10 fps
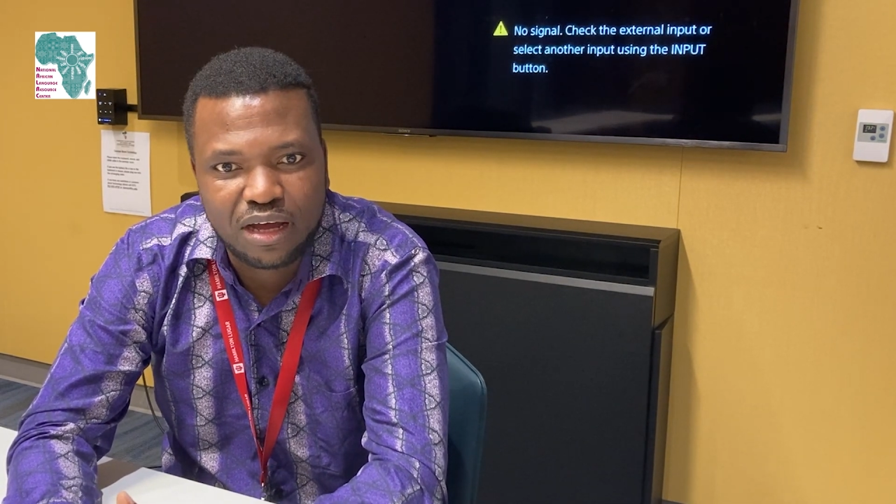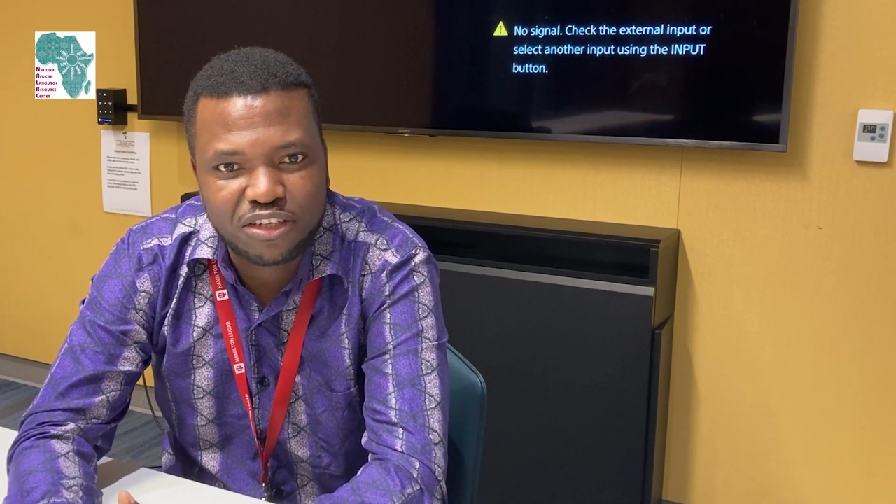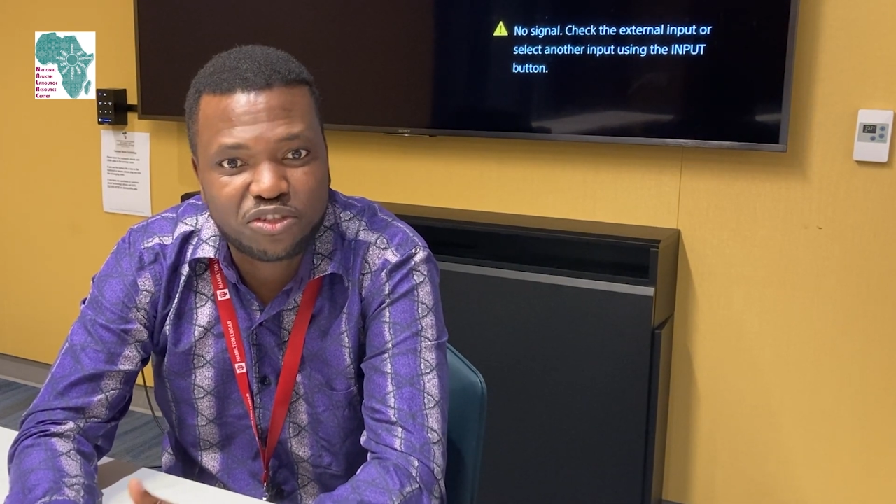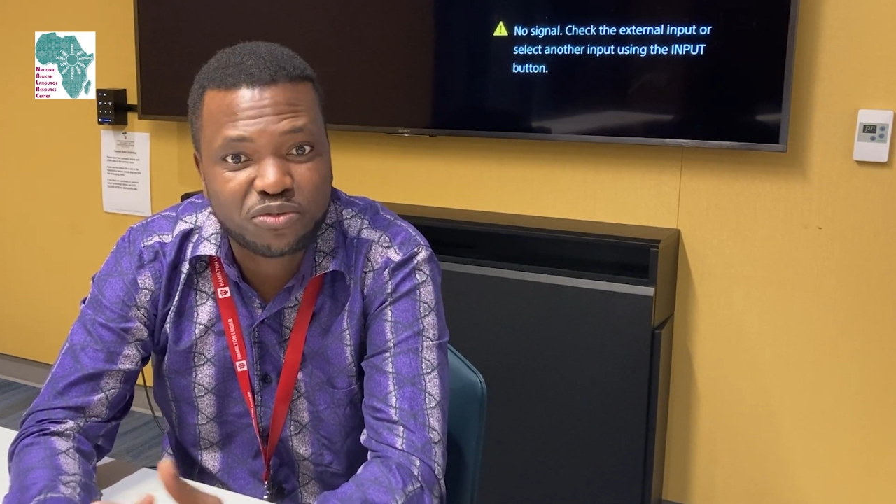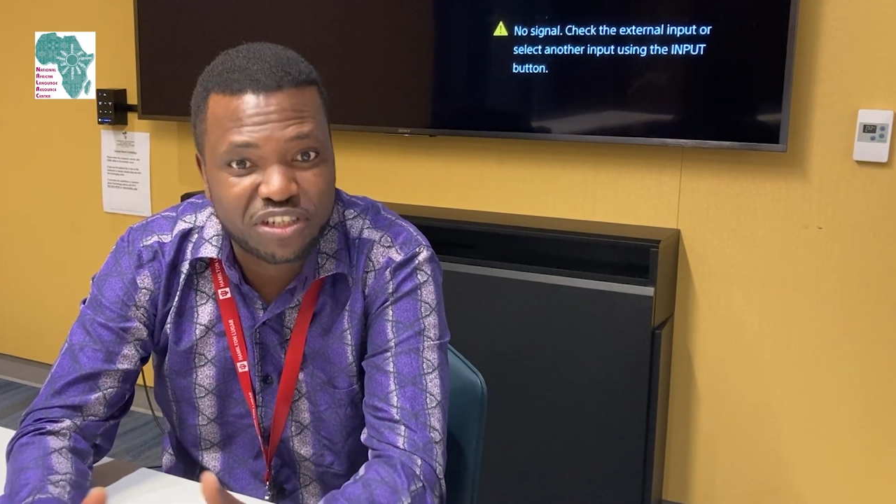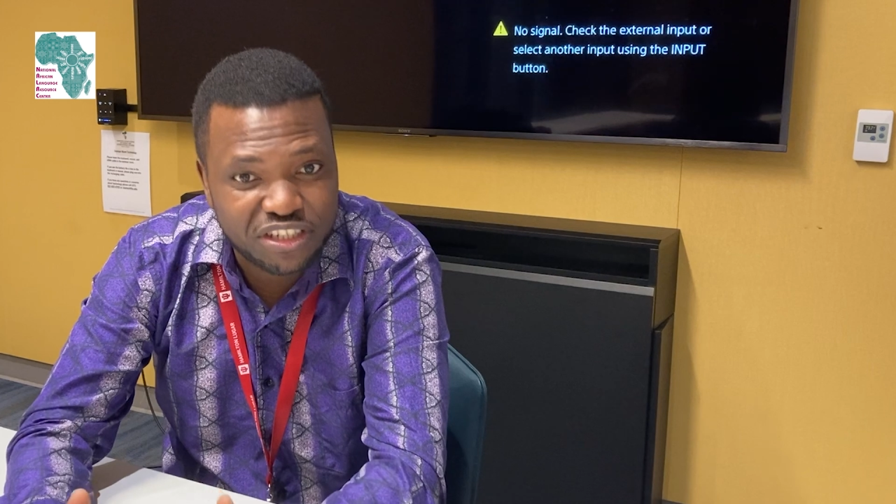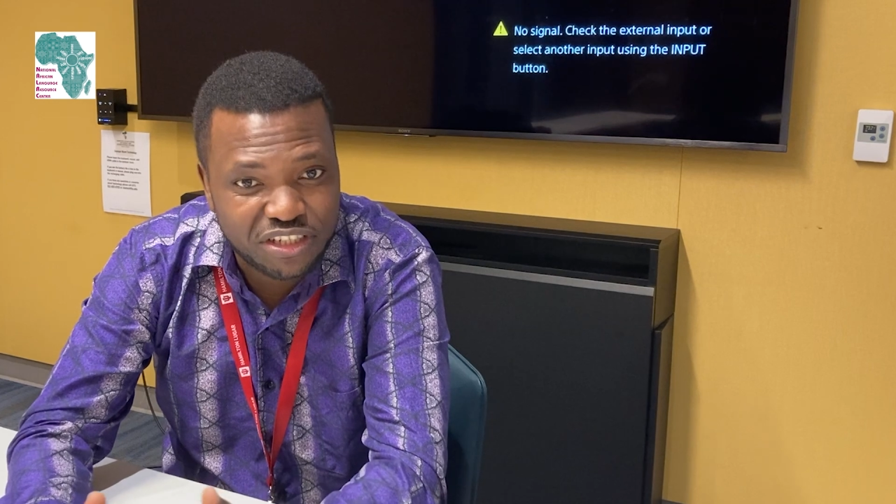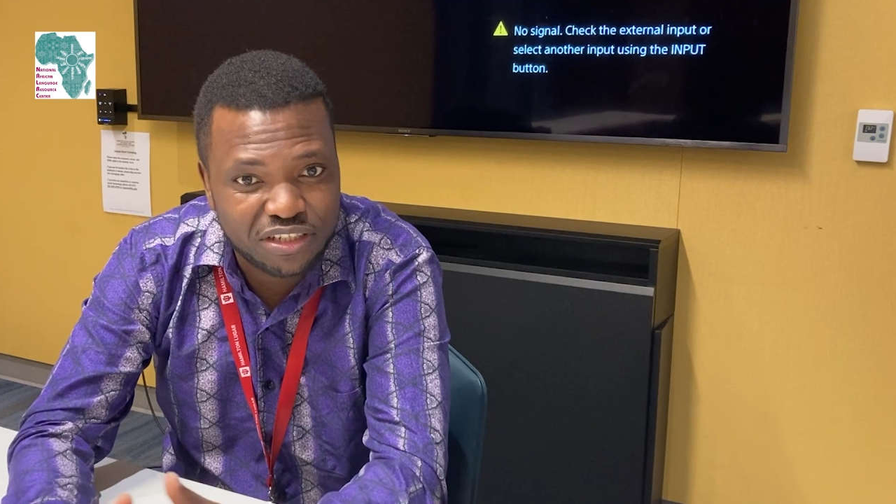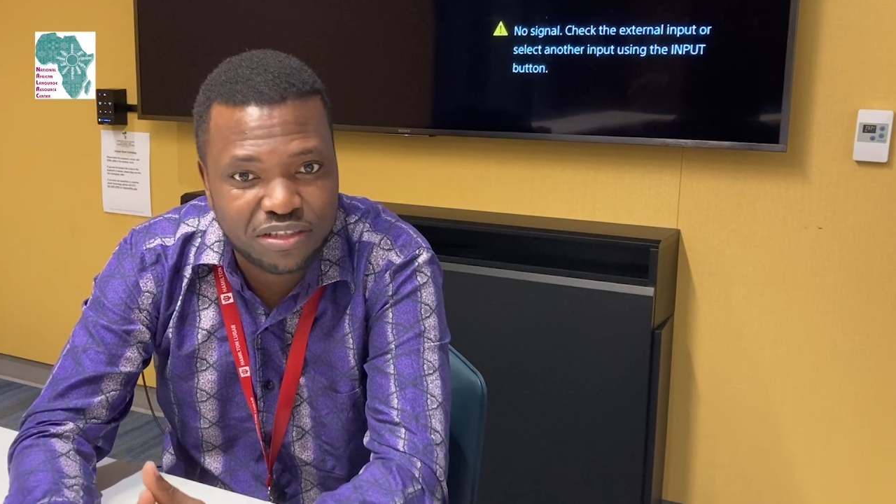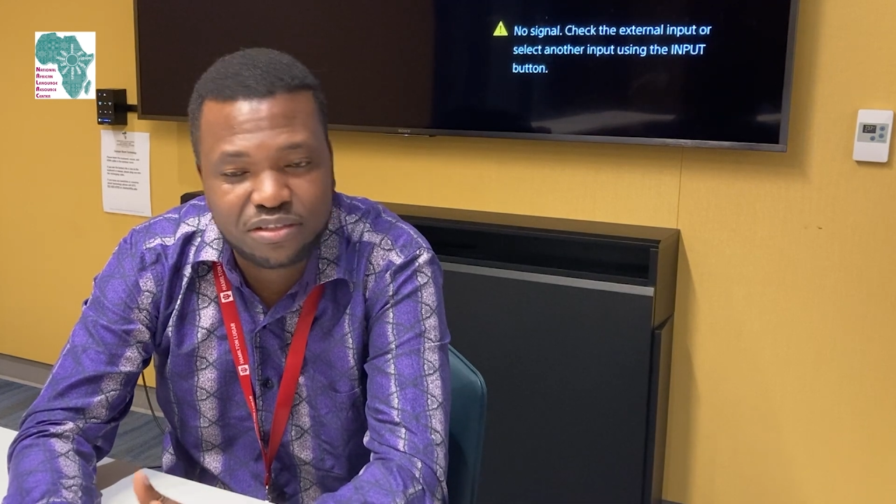
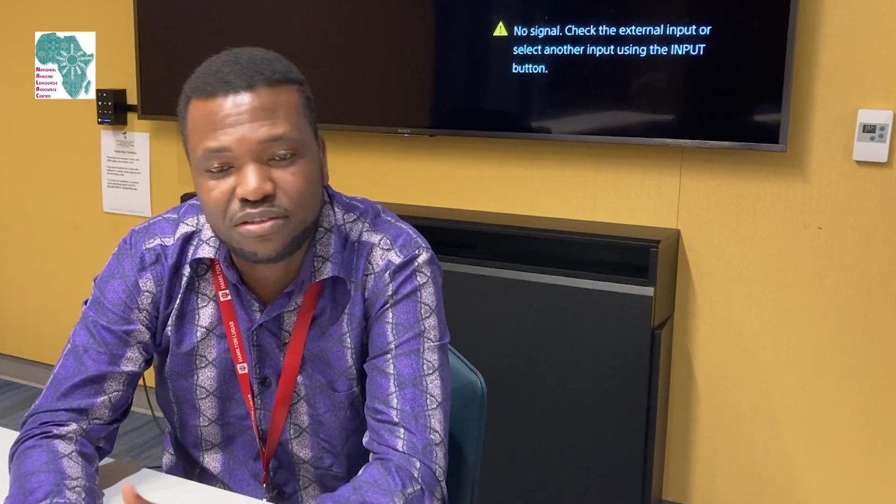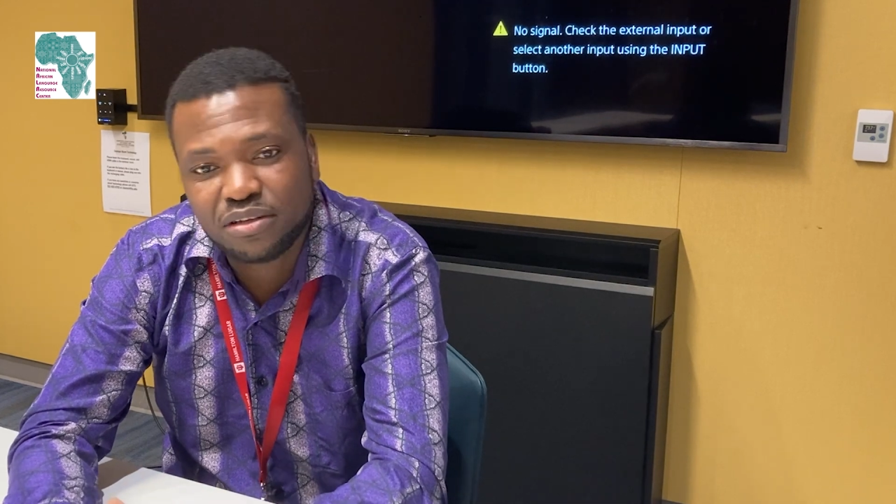strategies